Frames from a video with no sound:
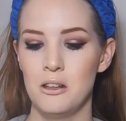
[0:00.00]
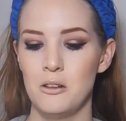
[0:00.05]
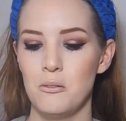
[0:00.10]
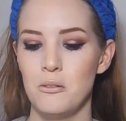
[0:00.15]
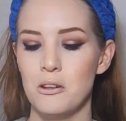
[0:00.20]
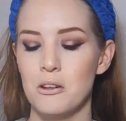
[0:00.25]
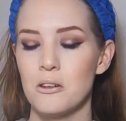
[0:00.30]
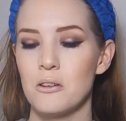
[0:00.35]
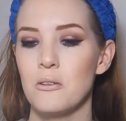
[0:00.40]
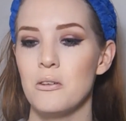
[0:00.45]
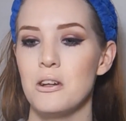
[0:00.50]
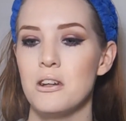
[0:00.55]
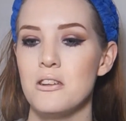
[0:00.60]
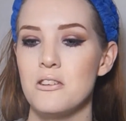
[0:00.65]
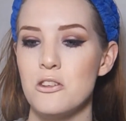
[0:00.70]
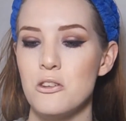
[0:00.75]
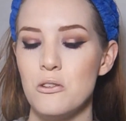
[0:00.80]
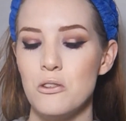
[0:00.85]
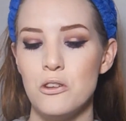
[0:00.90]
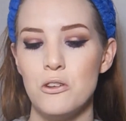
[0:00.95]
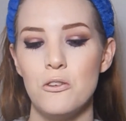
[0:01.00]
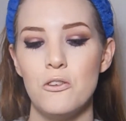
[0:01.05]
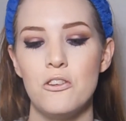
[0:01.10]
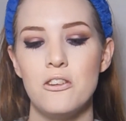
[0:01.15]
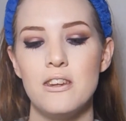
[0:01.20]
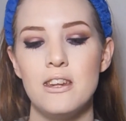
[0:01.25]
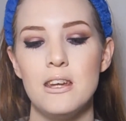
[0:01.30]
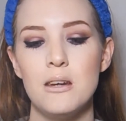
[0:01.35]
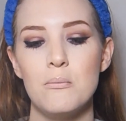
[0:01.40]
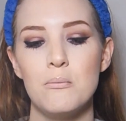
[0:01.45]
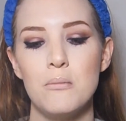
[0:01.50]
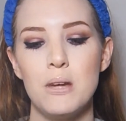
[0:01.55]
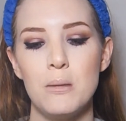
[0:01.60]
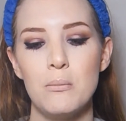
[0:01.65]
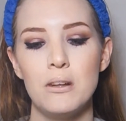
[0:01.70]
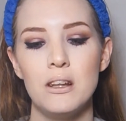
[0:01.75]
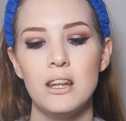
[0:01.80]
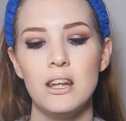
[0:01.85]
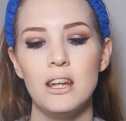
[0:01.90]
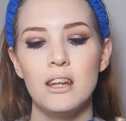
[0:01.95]
we are going to use the
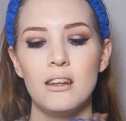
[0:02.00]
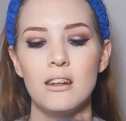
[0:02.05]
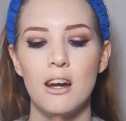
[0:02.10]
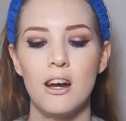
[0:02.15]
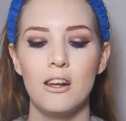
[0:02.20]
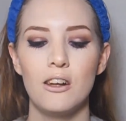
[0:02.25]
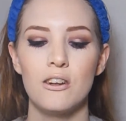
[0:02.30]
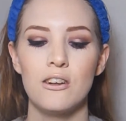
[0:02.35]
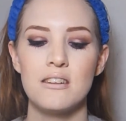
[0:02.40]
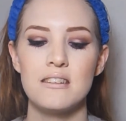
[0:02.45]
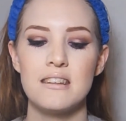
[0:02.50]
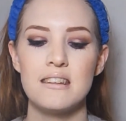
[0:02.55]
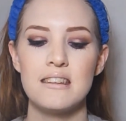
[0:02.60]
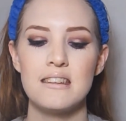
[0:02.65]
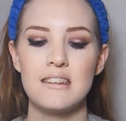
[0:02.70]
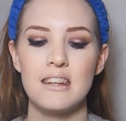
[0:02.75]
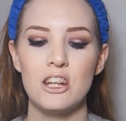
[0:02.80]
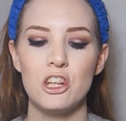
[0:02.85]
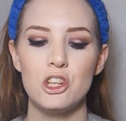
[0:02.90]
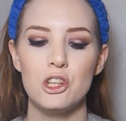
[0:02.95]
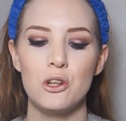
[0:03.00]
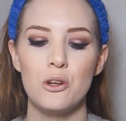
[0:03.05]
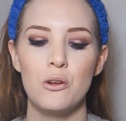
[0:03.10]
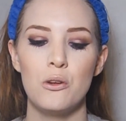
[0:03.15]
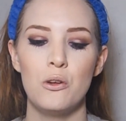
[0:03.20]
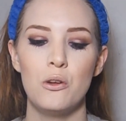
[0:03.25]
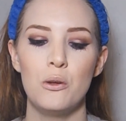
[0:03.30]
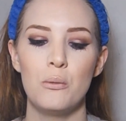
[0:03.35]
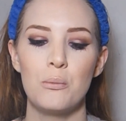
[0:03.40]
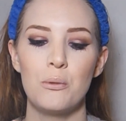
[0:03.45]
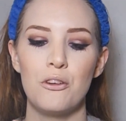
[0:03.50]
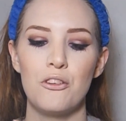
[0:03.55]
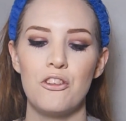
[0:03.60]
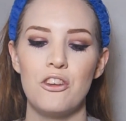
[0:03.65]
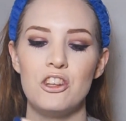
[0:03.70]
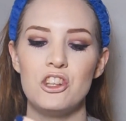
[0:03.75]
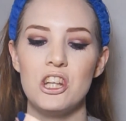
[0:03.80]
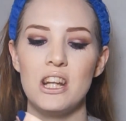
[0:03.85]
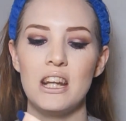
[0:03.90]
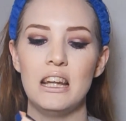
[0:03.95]
Maybelline Color Sensational
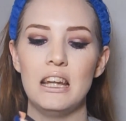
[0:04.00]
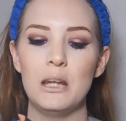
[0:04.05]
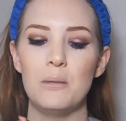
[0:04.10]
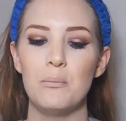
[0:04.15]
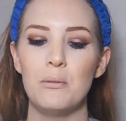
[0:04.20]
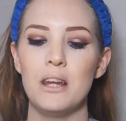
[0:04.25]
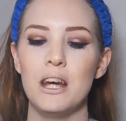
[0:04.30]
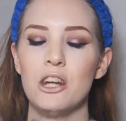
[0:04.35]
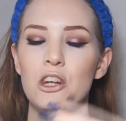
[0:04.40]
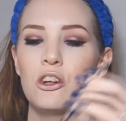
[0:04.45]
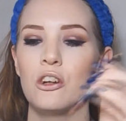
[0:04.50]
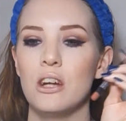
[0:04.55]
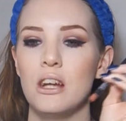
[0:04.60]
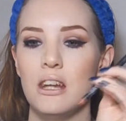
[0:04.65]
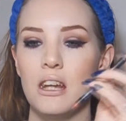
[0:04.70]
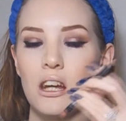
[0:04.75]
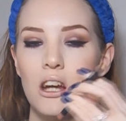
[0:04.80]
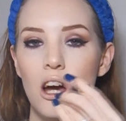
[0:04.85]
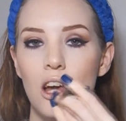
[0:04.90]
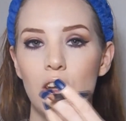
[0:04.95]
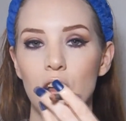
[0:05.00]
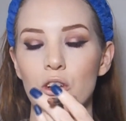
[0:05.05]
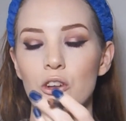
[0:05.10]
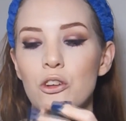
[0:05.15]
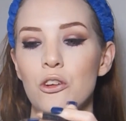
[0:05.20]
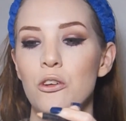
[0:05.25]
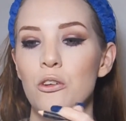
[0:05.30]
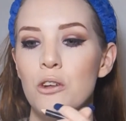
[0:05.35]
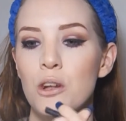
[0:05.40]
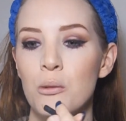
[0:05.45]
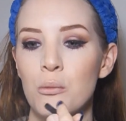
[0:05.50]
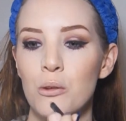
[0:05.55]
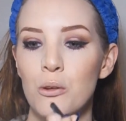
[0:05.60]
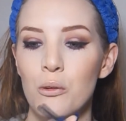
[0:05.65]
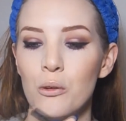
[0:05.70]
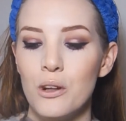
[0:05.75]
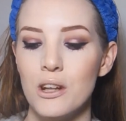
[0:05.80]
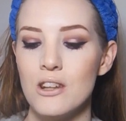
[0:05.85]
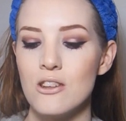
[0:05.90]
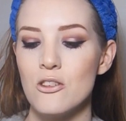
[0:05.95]
Precision Lip Liner in the color Nude, and we're
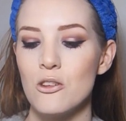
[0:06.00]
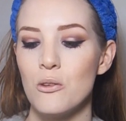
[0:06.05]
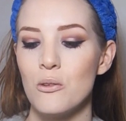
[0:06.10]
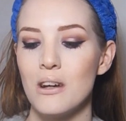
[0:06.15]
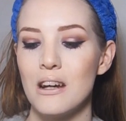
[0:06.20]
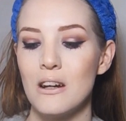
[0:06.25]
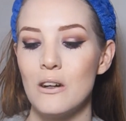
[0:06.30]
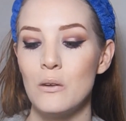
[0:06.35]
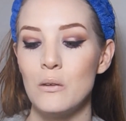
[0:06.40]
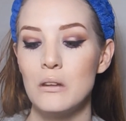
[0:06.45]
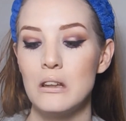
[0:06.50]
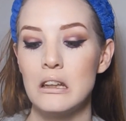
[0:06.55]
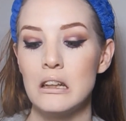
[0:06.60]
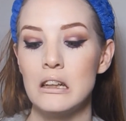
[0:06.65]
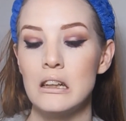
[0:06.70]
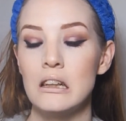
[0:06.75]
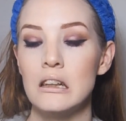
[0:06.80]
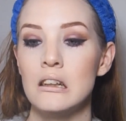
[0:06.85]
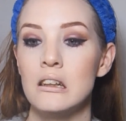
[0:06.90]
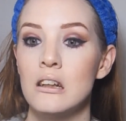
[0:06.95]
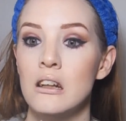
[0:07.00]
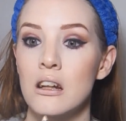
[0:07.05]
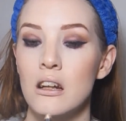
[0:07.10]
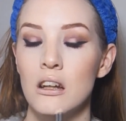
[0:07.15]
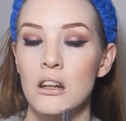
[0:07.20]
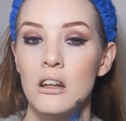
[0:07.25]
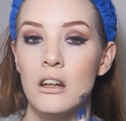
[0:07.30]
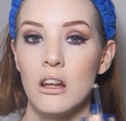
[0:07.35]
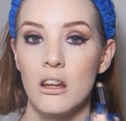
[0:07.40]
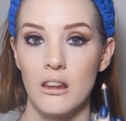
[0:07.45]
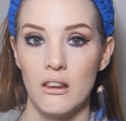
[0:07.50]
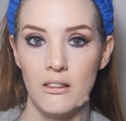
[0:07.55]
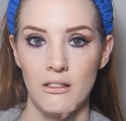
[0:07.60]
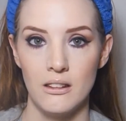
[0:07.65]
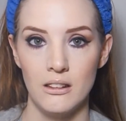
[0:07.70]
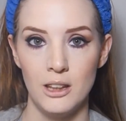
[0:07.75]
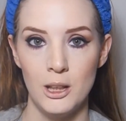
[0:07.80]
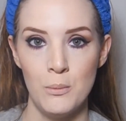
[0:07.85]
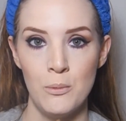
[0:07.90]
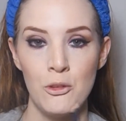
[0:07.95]
going to outline
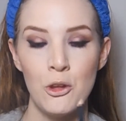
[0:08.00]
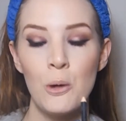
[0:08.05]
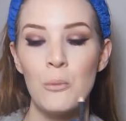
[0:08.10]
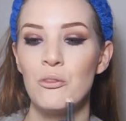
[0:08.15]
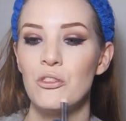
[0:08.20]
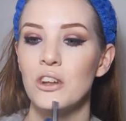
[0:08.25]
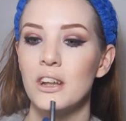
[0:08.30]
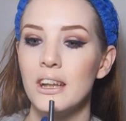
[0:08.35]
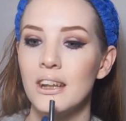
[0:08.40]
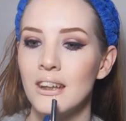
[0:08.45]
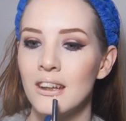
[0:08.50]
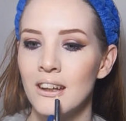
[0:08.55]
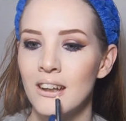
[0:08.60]
the lips, hopefully.